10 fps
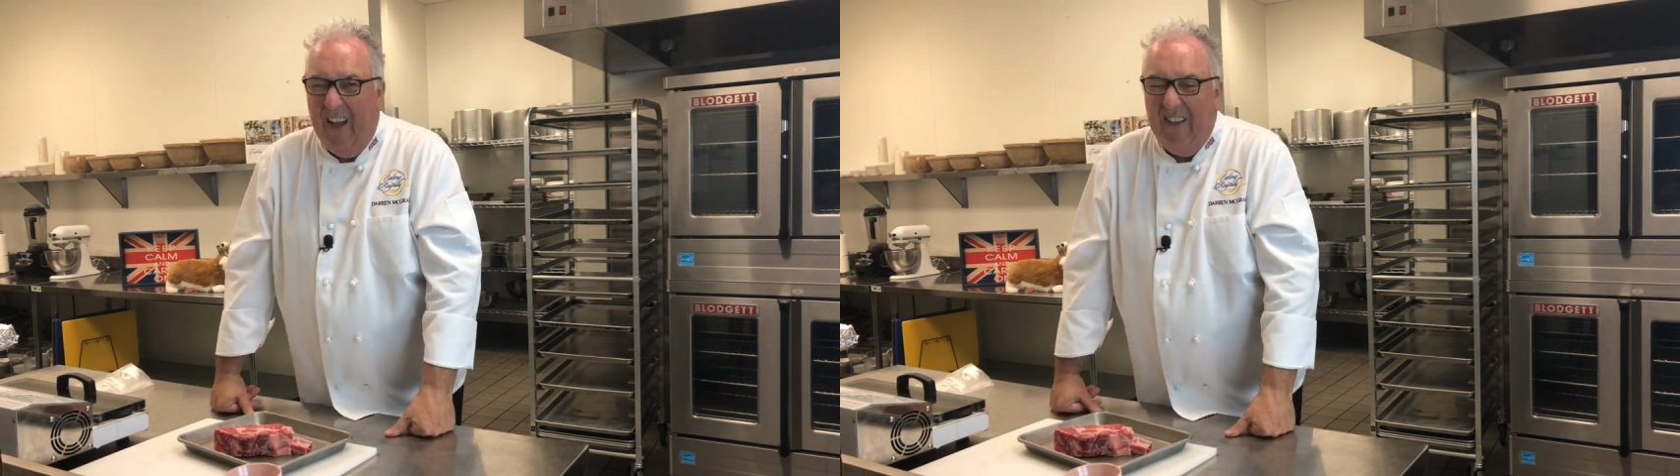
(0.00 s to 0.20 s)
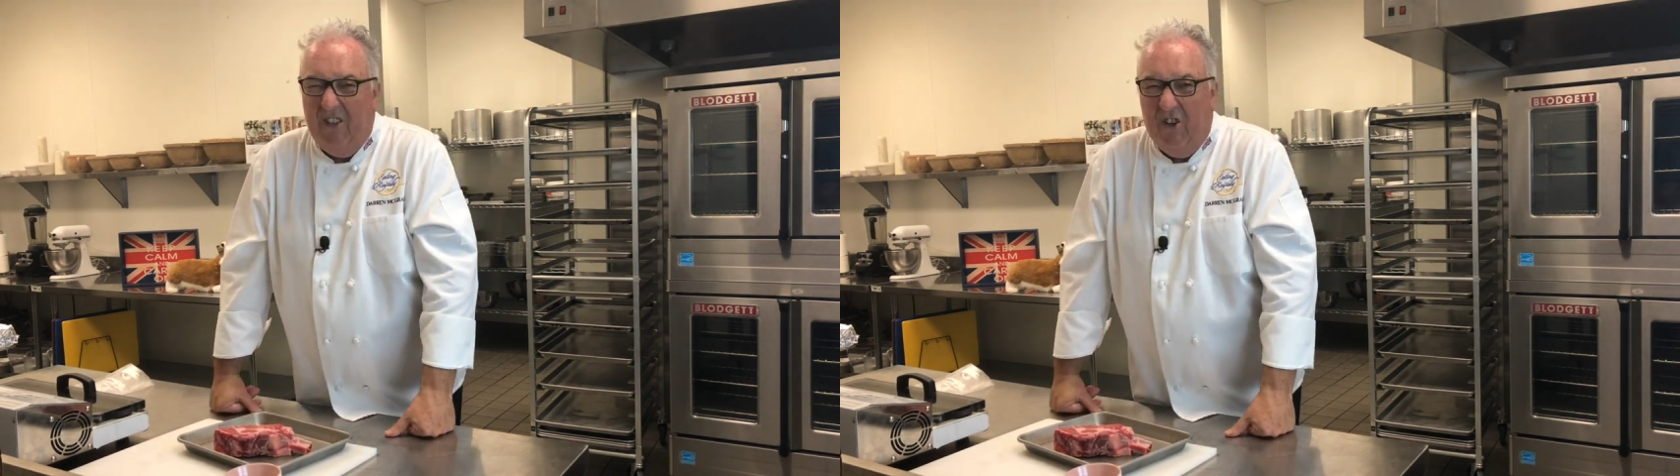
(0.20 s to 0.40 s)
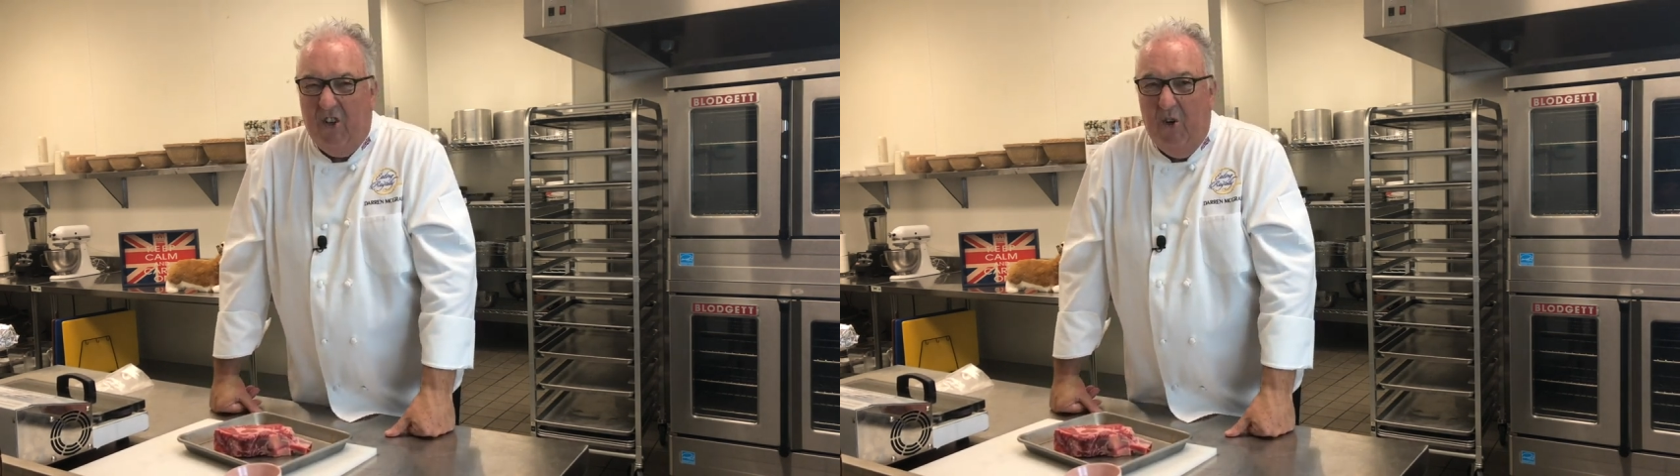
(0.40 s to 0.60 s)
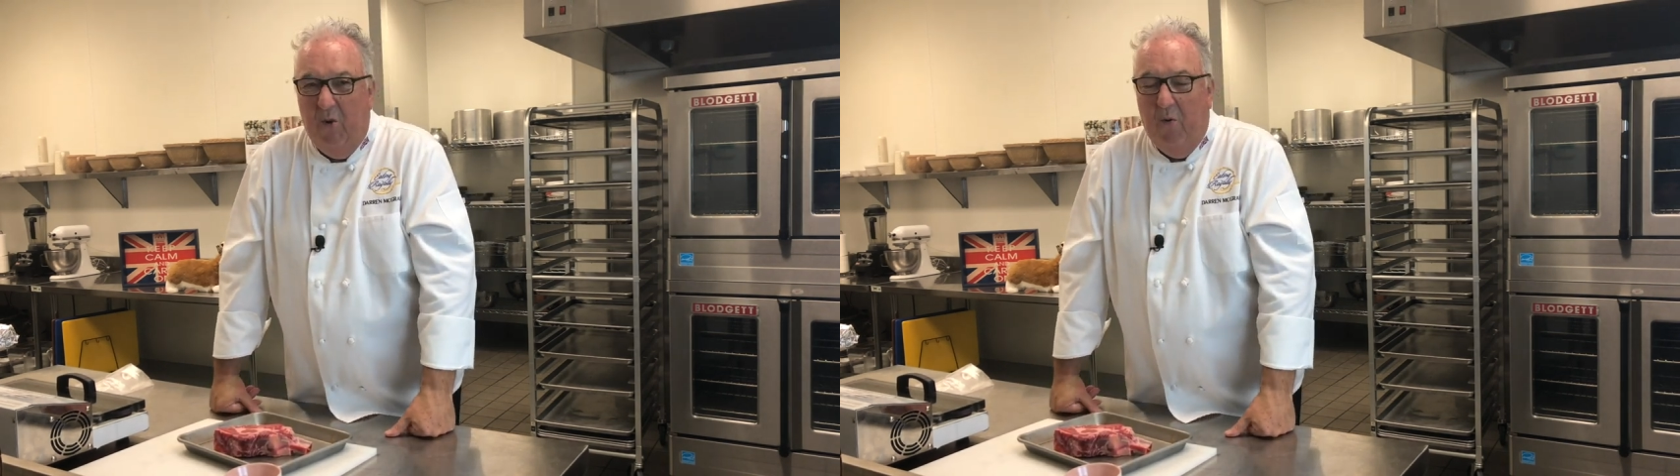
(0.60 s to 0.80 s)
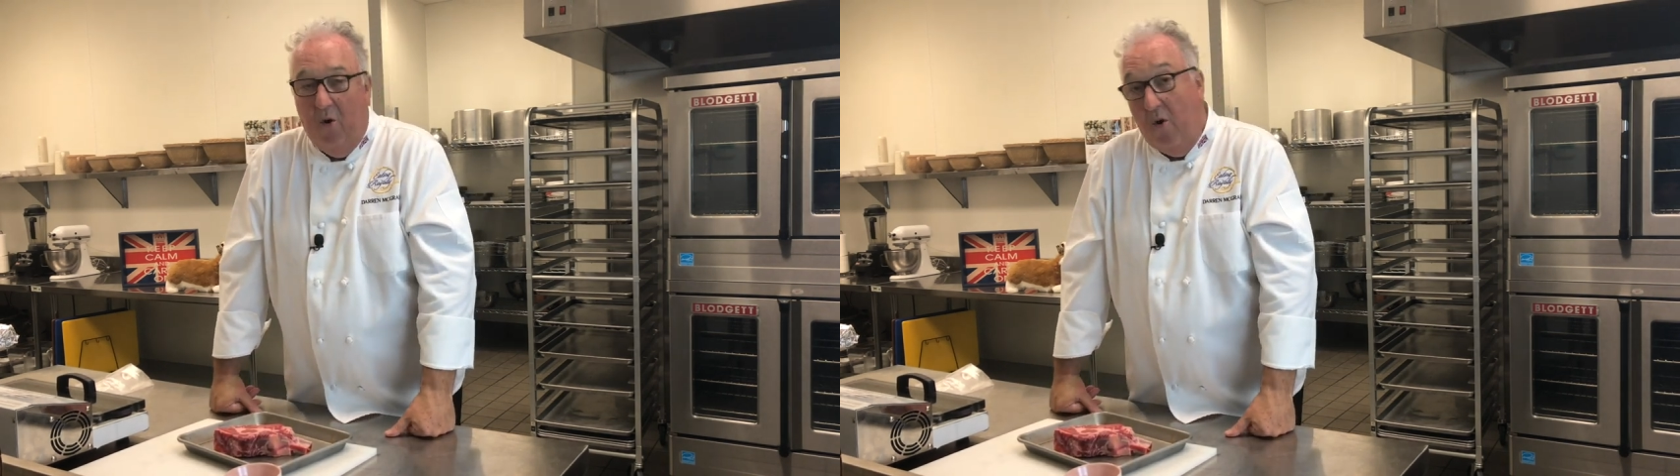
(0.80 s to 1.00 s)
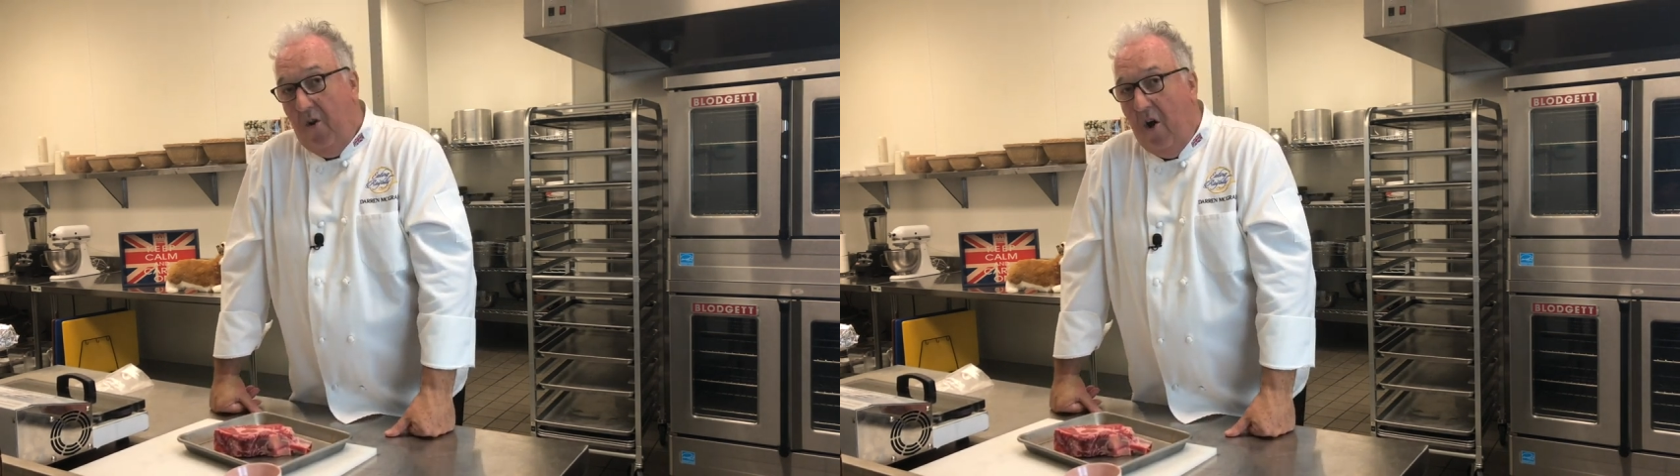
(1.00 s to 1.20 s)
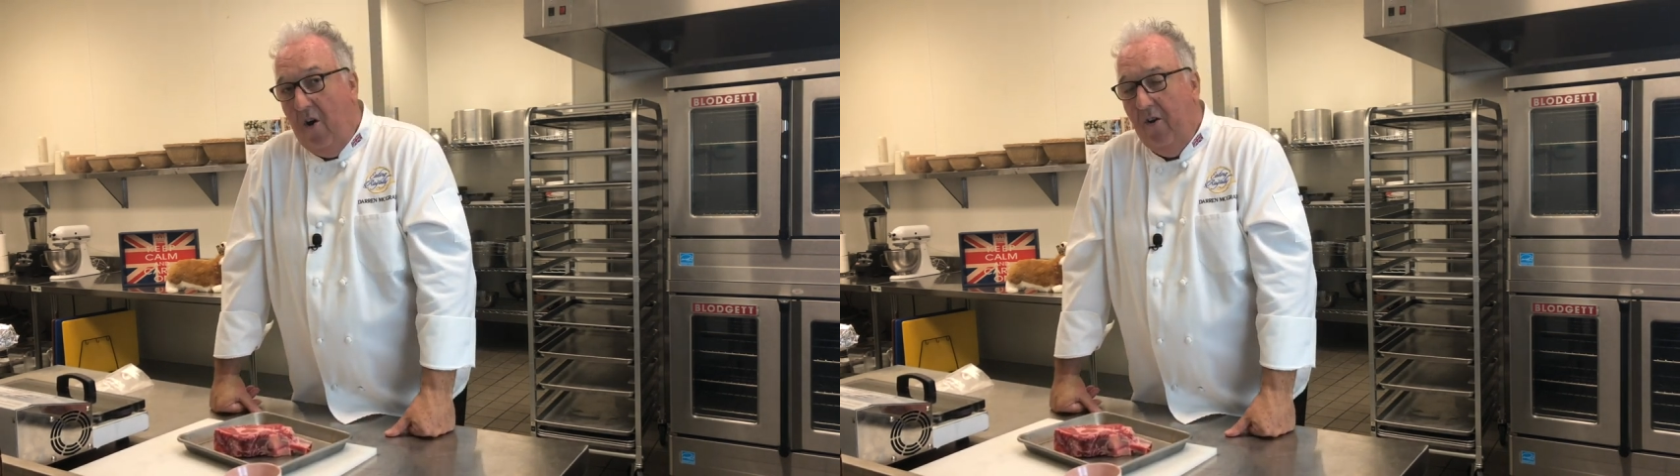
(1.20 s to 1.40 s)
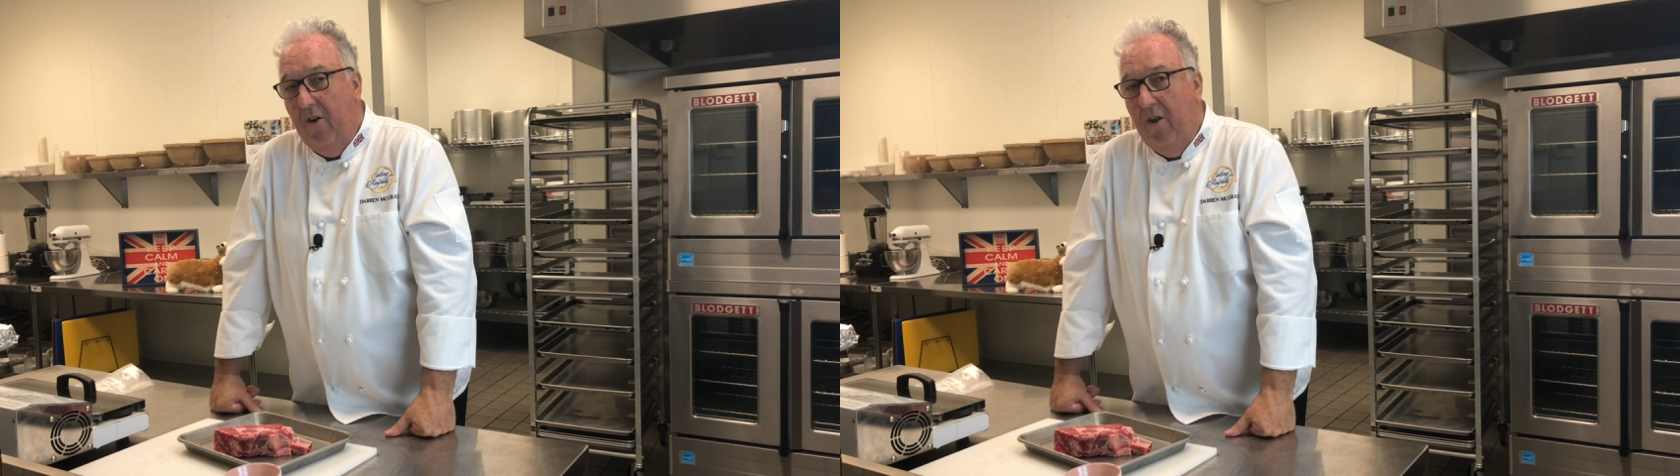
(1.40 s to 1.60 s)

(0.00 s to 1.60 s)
that's true or not,